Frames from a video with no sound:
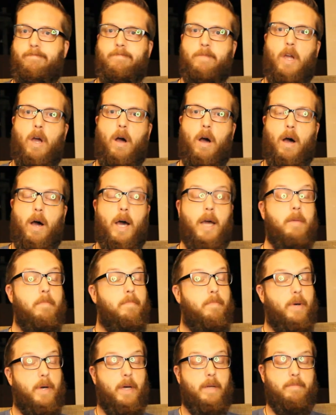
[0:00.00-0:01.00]
Odd,
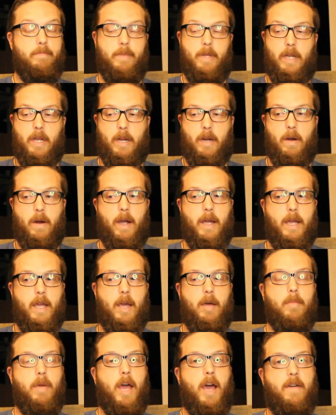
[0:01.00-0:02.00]
but here I
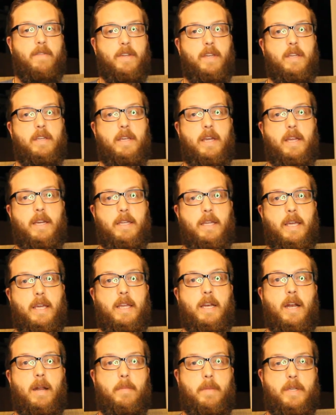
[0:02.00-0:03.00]
am having it yet again,
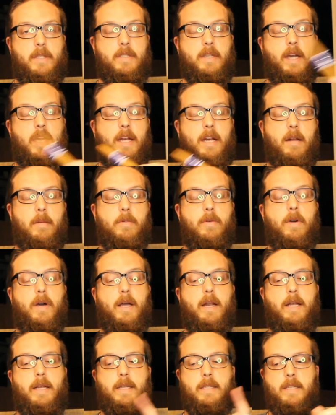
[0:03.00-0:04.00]
and I'm excited. I'm glad
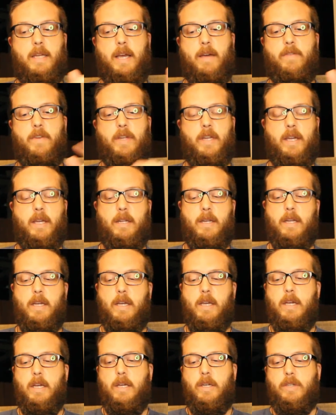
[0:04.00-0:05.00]
I get to have it again.
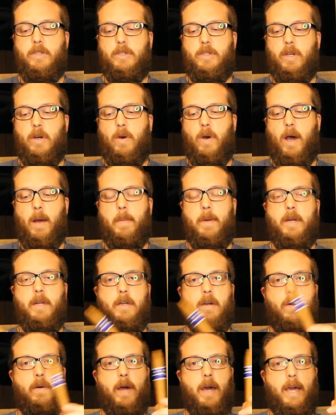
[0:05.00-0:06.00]
So I'm going to
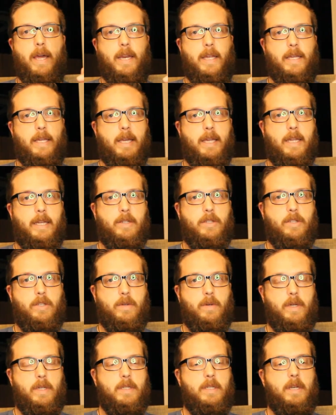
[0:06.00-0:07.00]
go ahead and get into
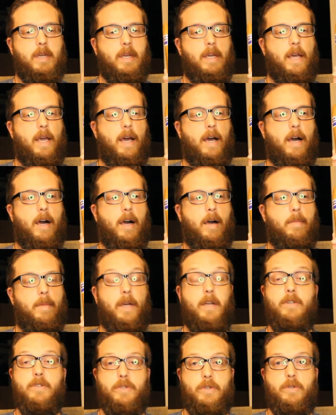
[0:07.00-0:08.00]
it.
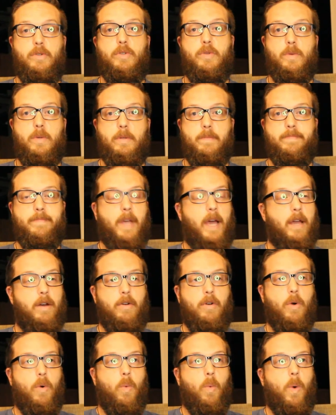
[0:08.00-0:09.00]
As usual, I don't
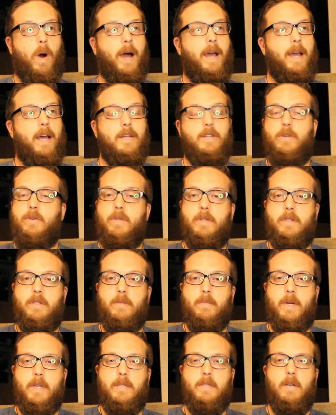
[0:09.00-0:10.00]
know why I do this to
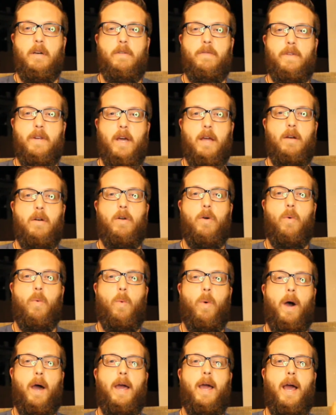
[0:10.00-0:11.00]
myself, and I don't know
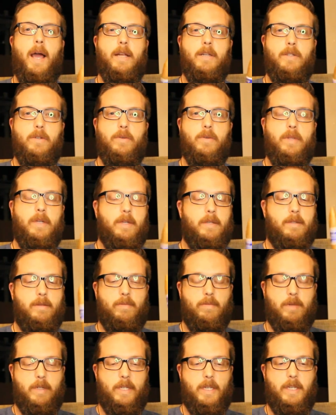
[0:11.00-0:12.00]
why I do this
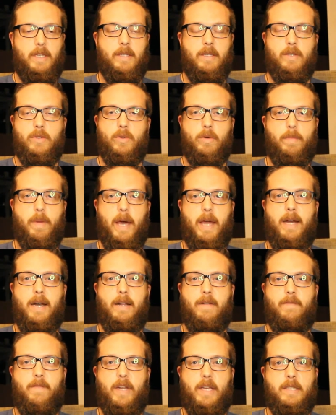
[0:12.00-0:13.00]
ridiculous
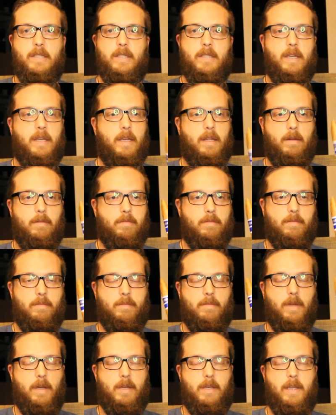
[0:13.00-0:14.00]
repetitiveness, and
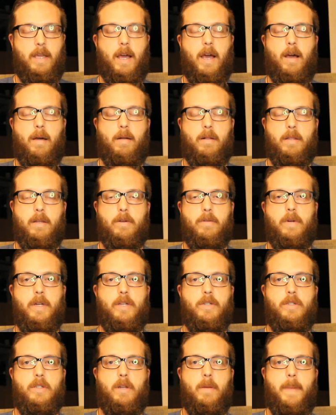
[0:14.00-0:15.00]
yeah,
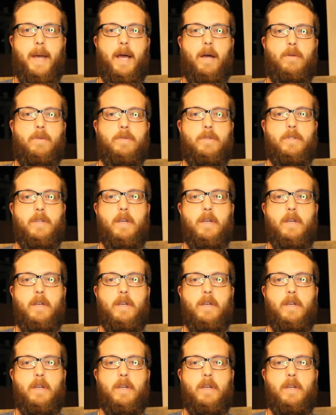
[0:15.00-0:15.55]
alliteration abounds